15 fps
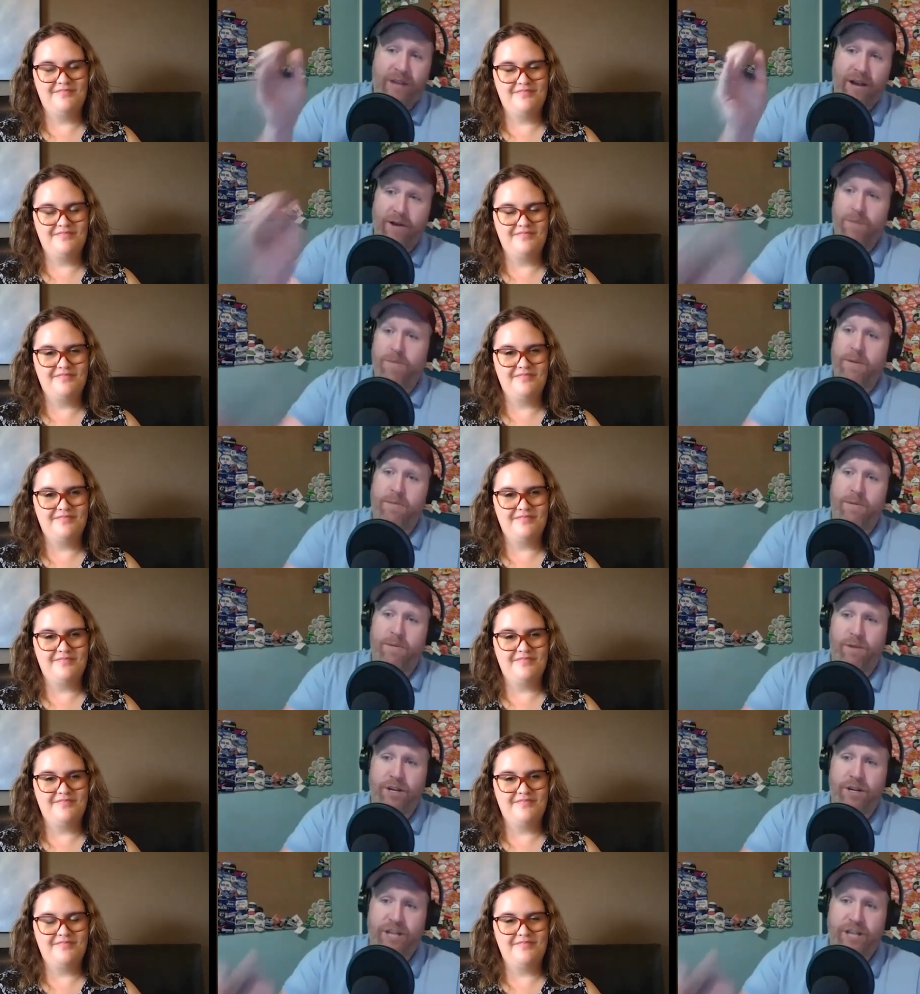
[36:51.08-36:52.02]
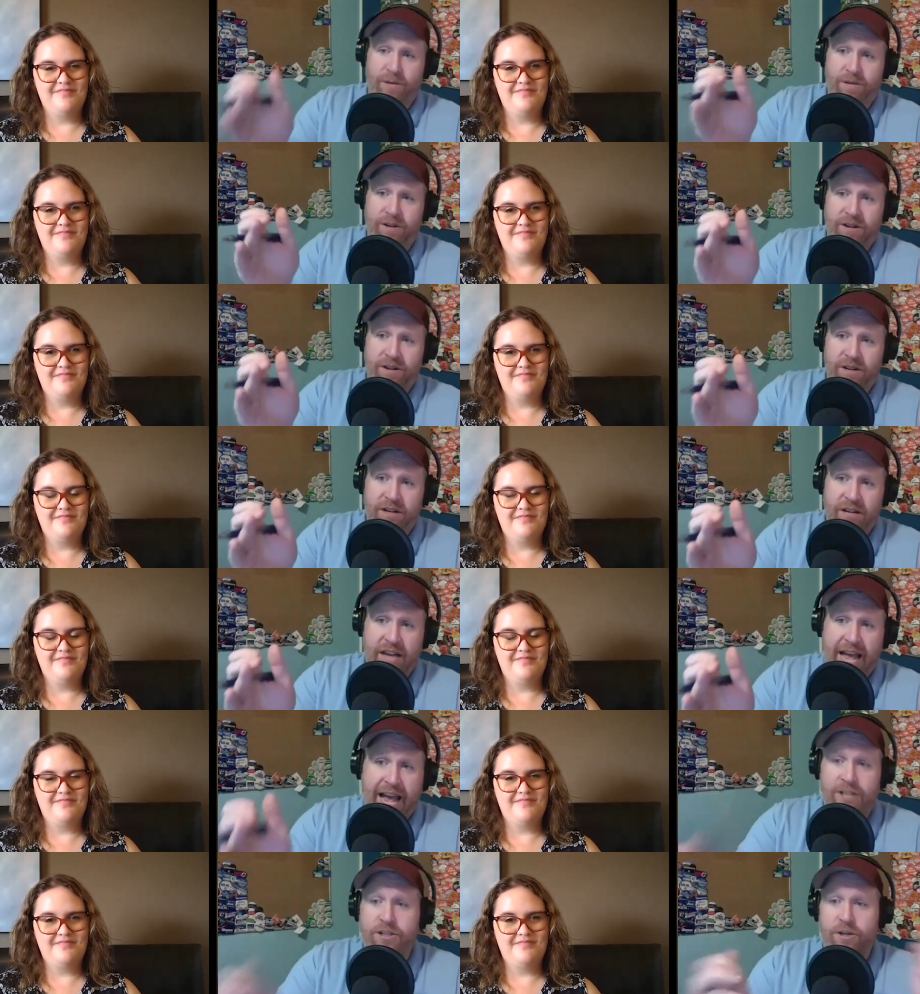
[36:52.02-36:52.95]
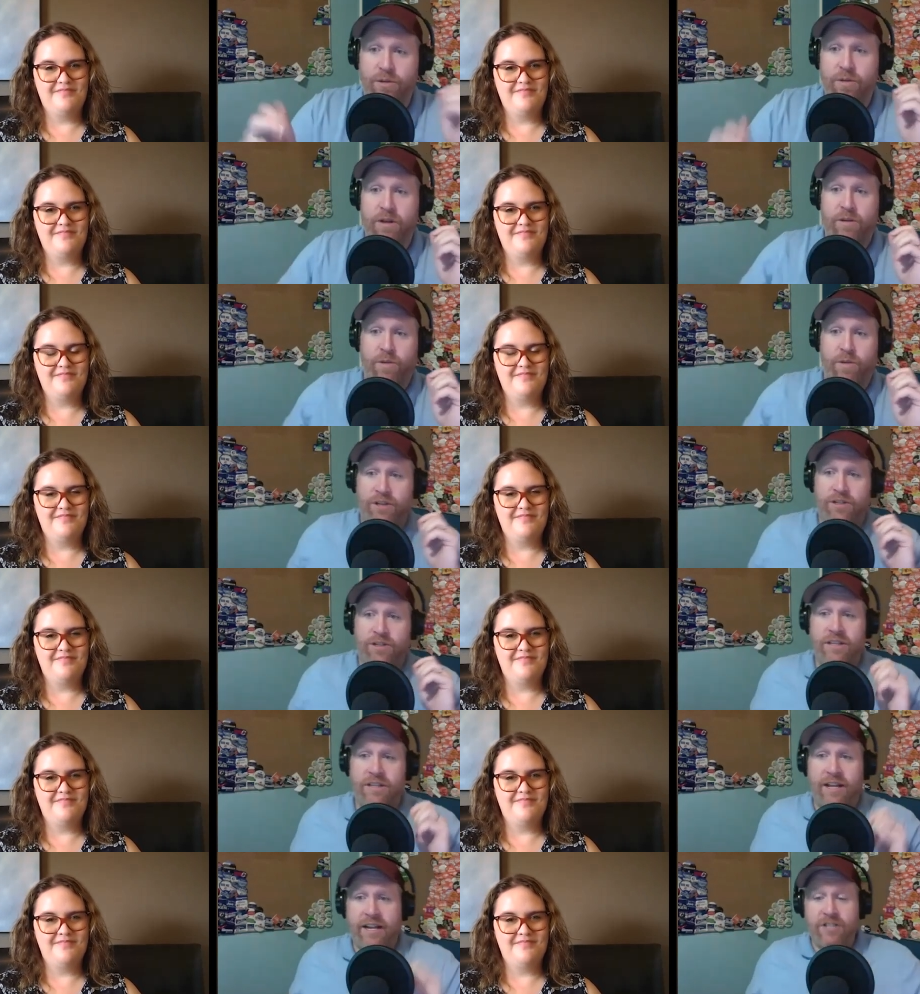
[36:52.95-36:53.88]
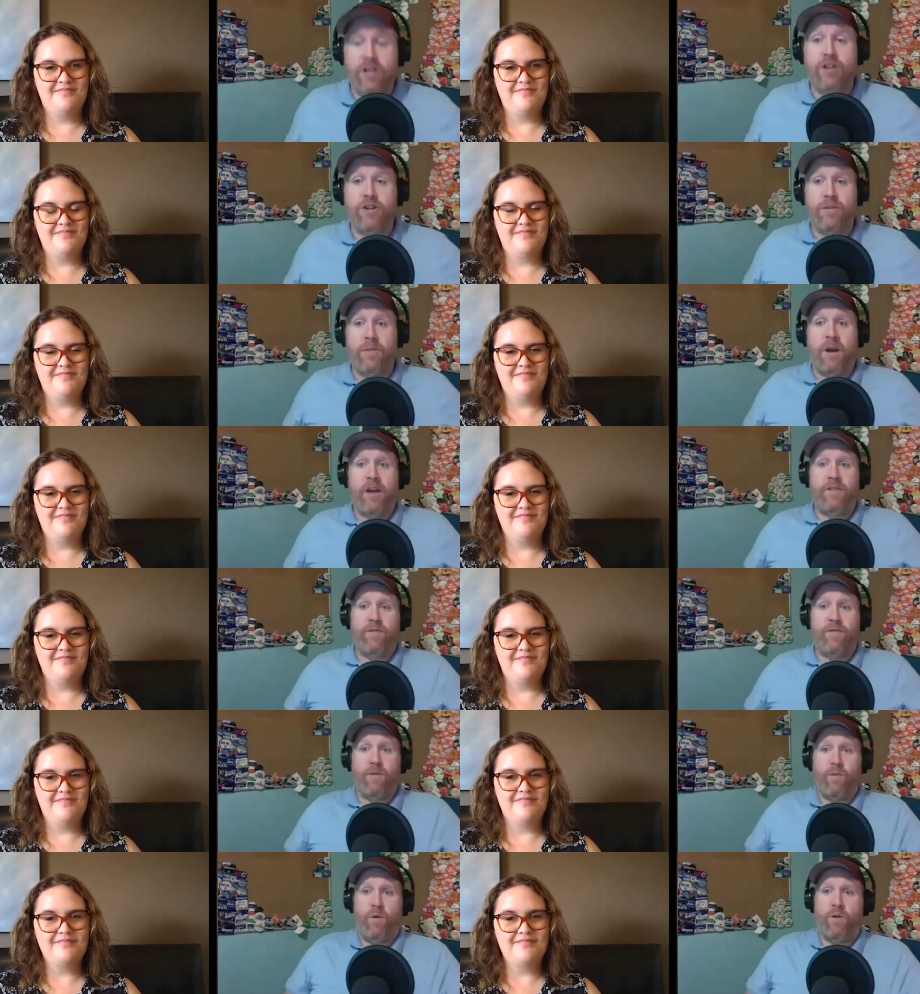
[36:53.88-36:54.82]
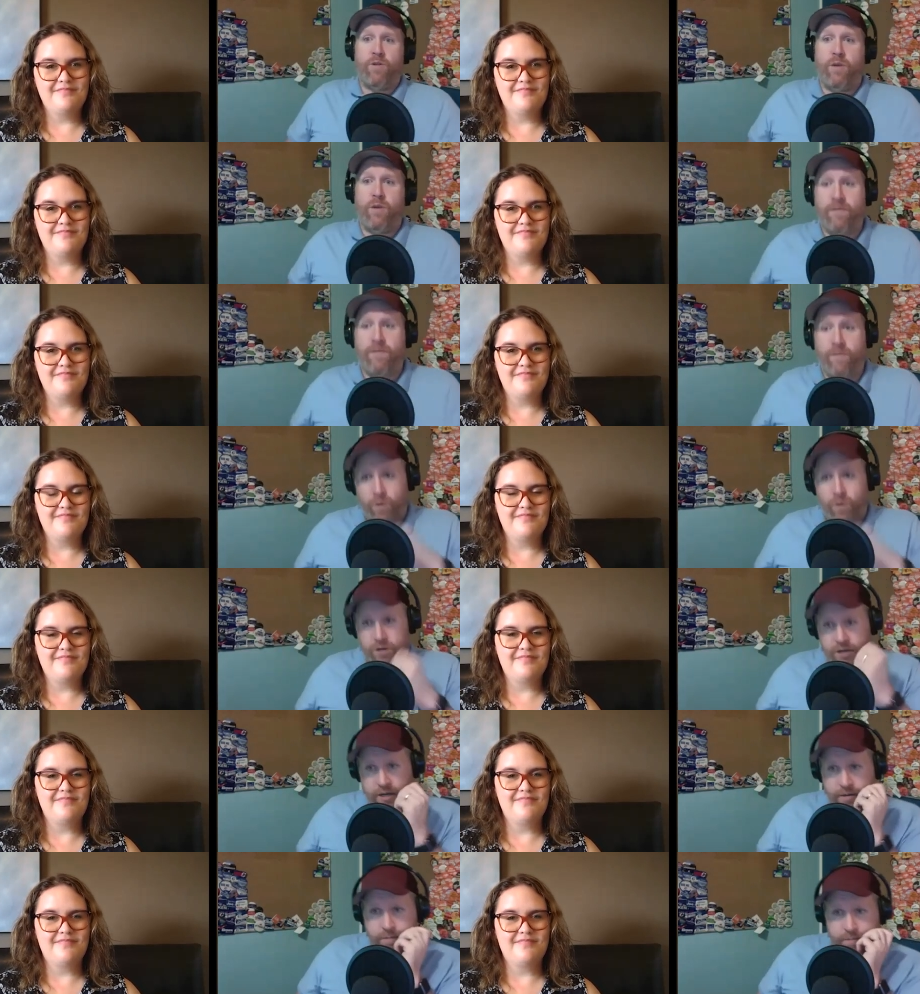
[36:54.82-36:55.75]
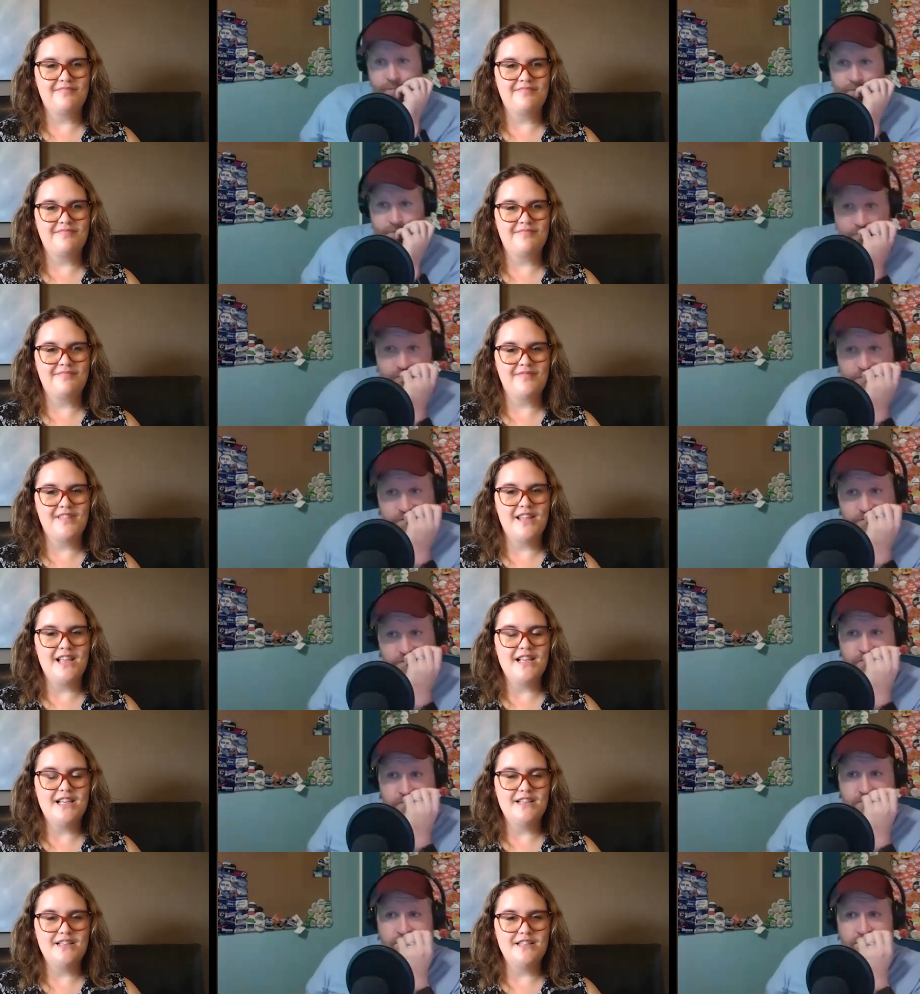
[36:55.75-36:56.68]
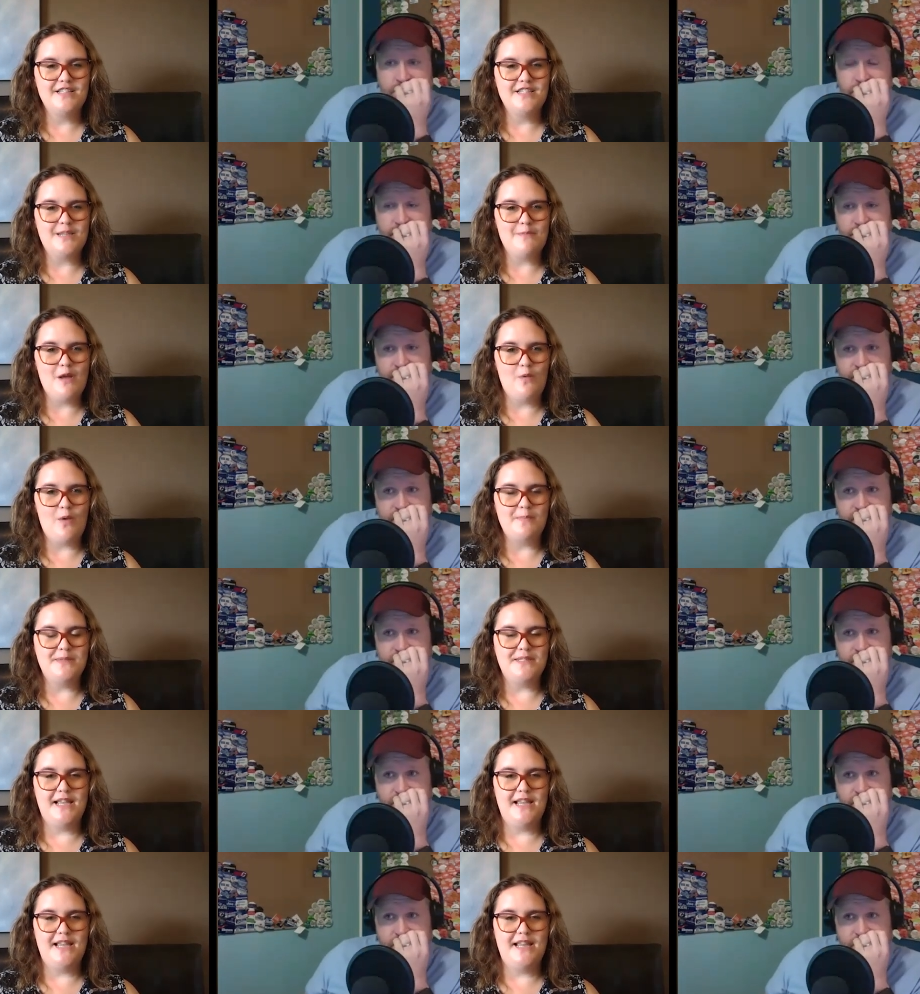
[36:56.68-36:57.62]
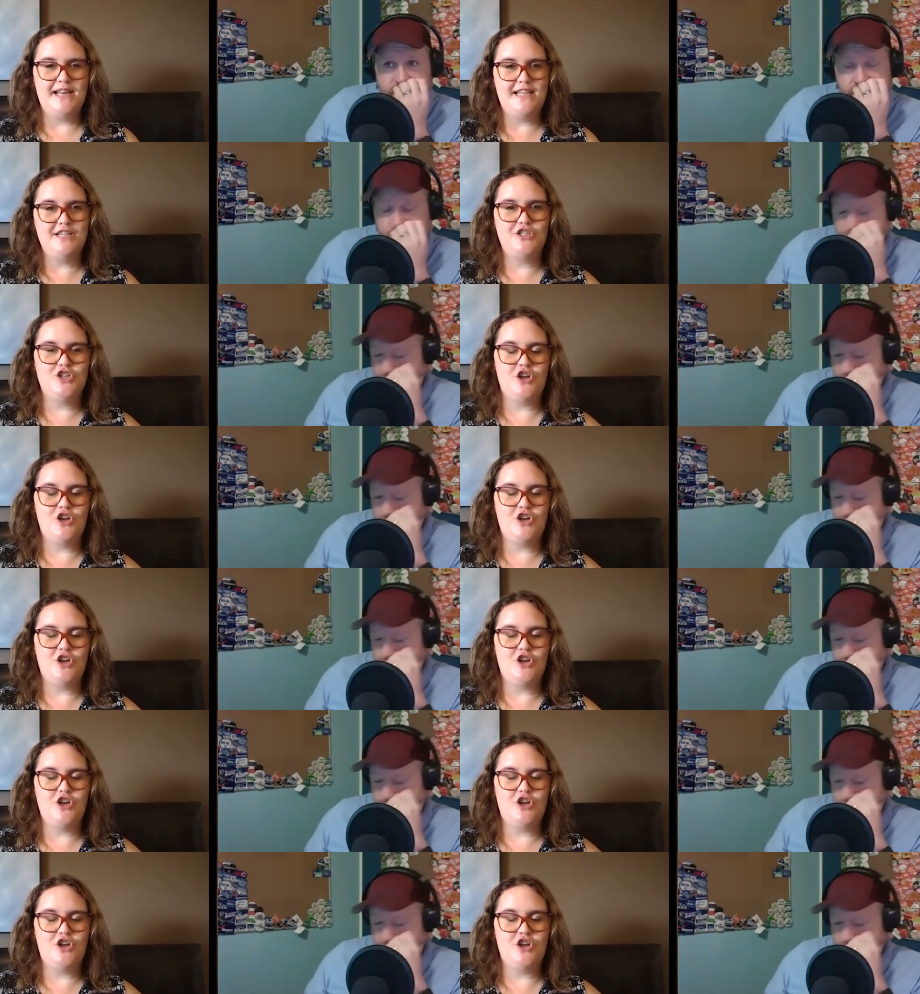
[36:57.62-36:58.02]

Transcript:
Speaker 1: how can people reach out and ask you the question that's on their mind for ward 12 and 14
Speaker 2: so my website is